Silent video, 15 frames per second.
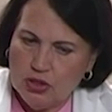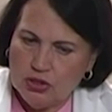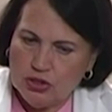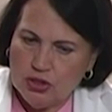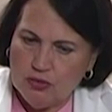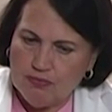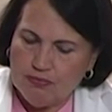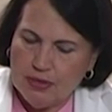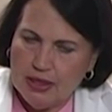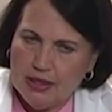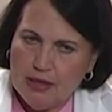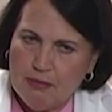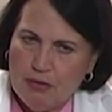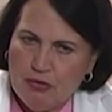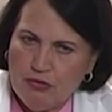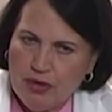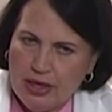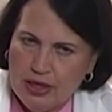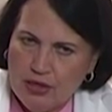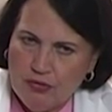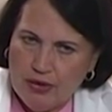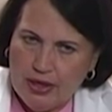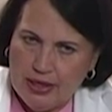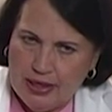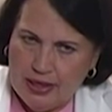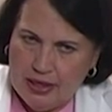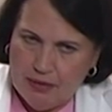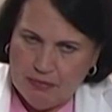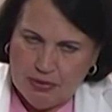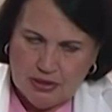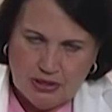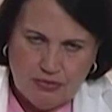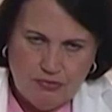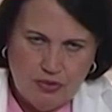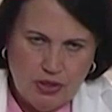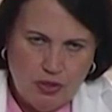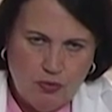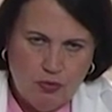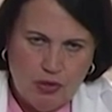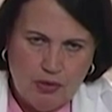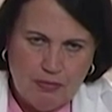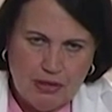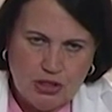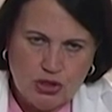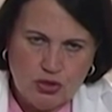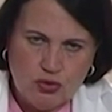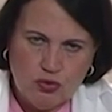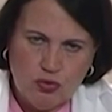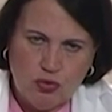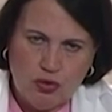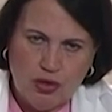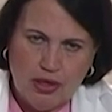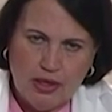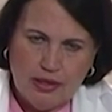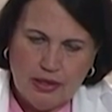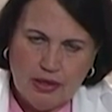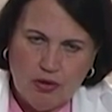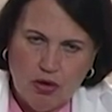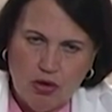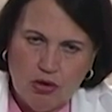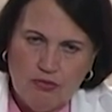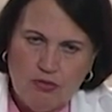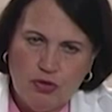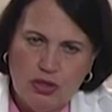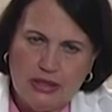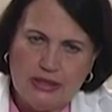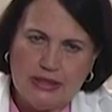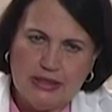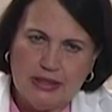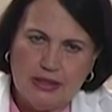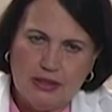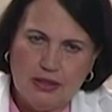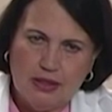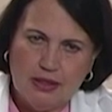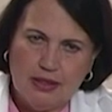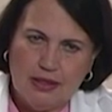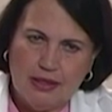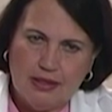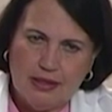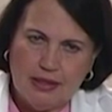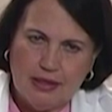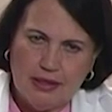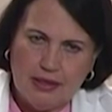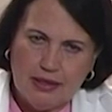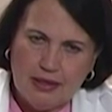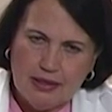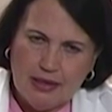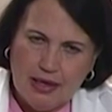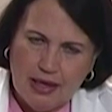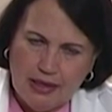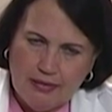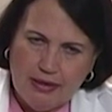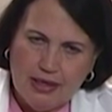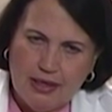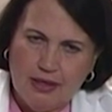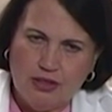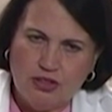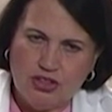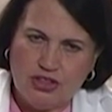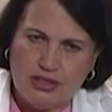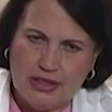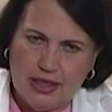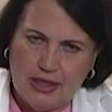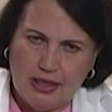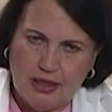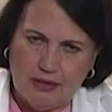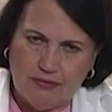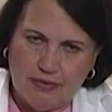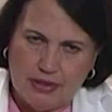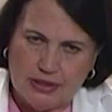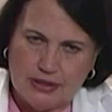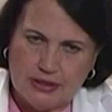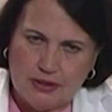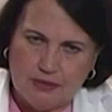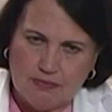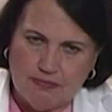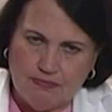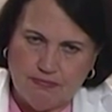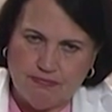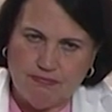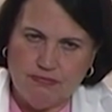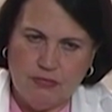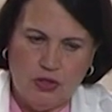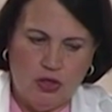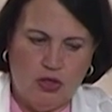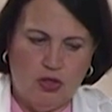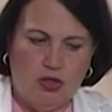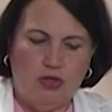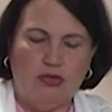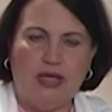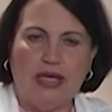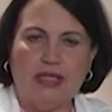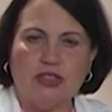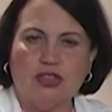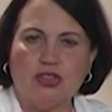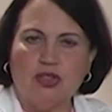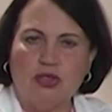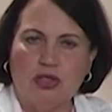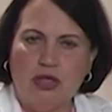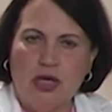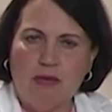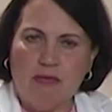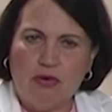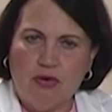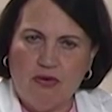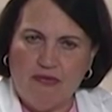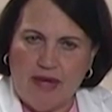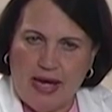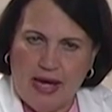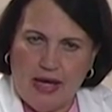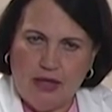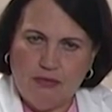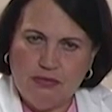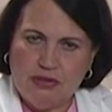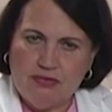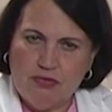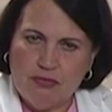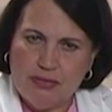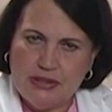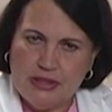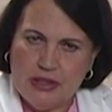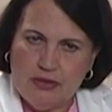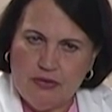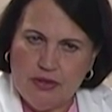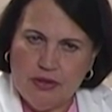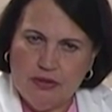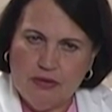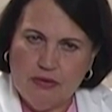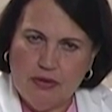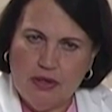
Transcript: So let me reiterate again, because I really want to make sure that all of you listening kind of get an understanding of this. You take a certain number of atoms of a material,